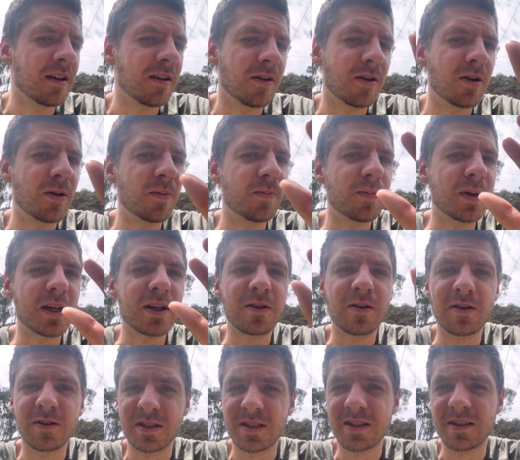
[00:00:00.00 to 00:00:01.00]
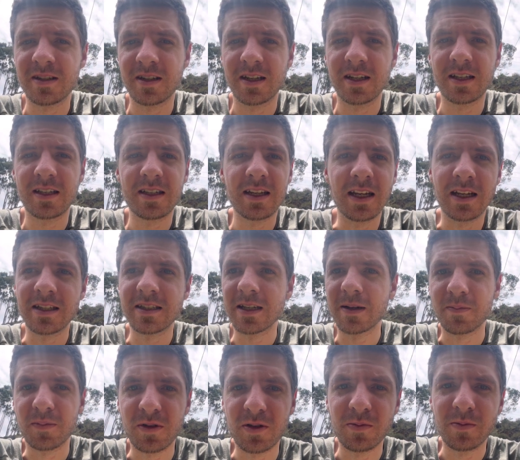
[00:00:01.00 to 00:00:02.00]
or because it takes
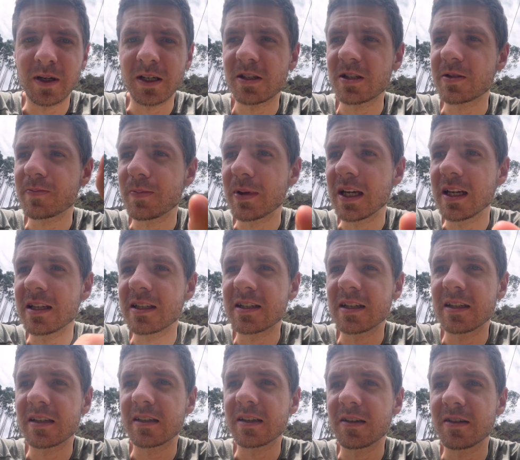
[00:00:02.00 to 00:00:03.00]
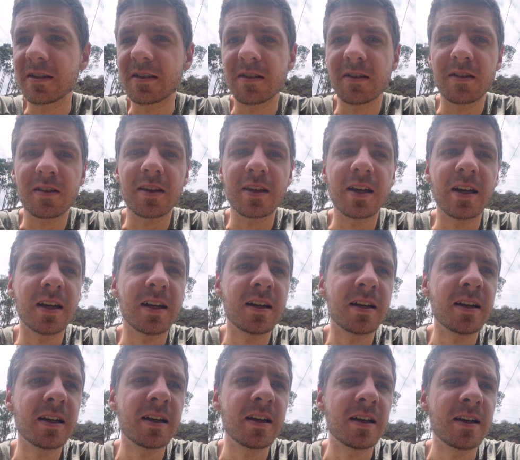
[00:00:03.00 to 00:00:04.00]
up too much space and there is not,
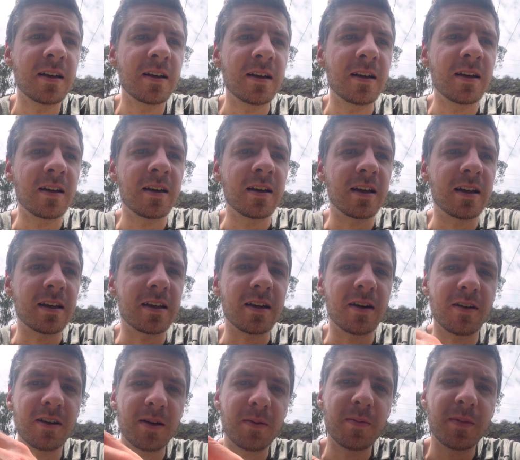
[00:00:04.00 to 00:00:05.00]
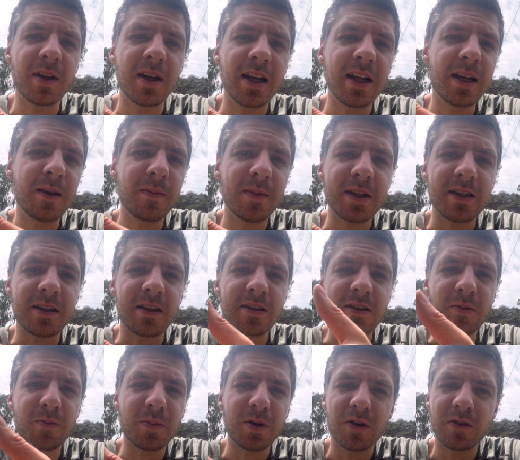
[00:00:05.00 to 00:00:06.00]
the other elements are
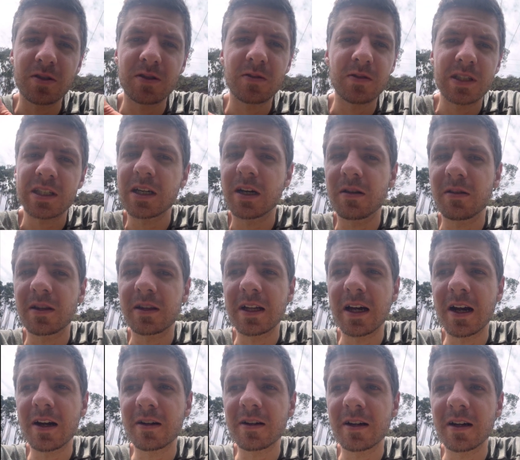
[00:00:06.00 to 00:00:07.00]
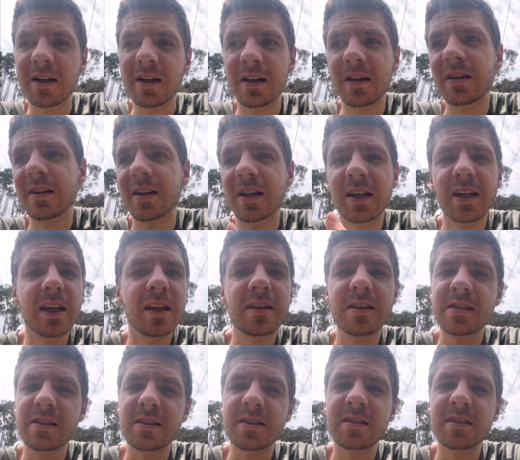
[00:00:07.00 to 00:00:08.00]
supposed to sound darker and the kick
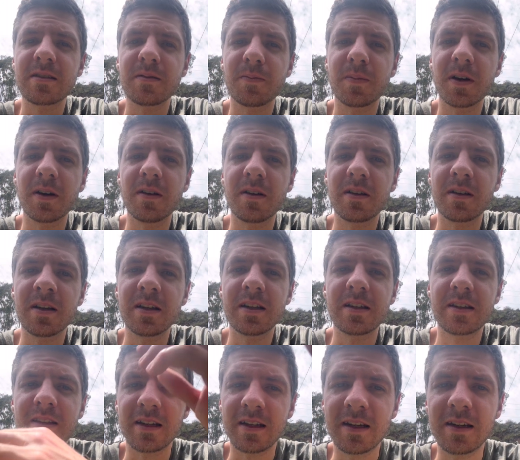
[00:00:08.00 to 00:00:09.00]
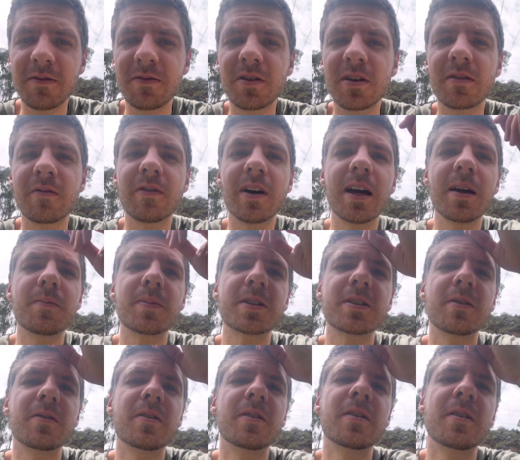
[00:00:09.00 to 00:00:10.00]
is a different vibe.
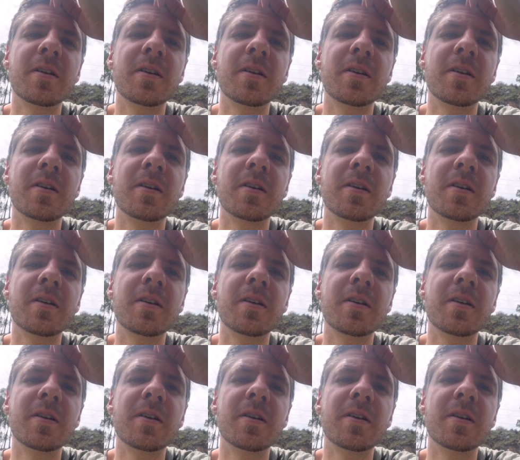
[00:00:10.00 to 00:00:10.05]
So